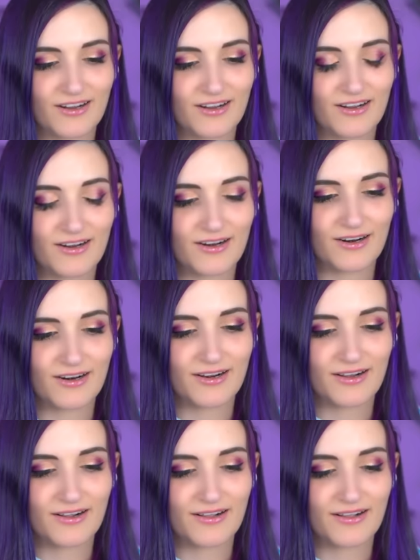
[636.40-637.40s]

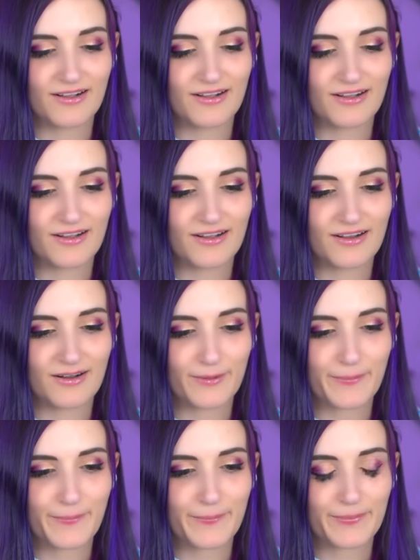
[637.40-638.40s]

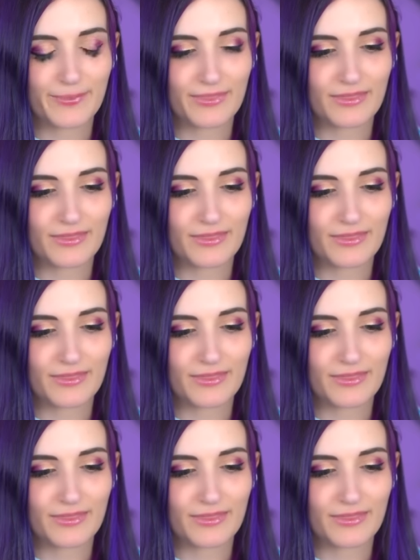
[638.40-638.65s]
(not speaking)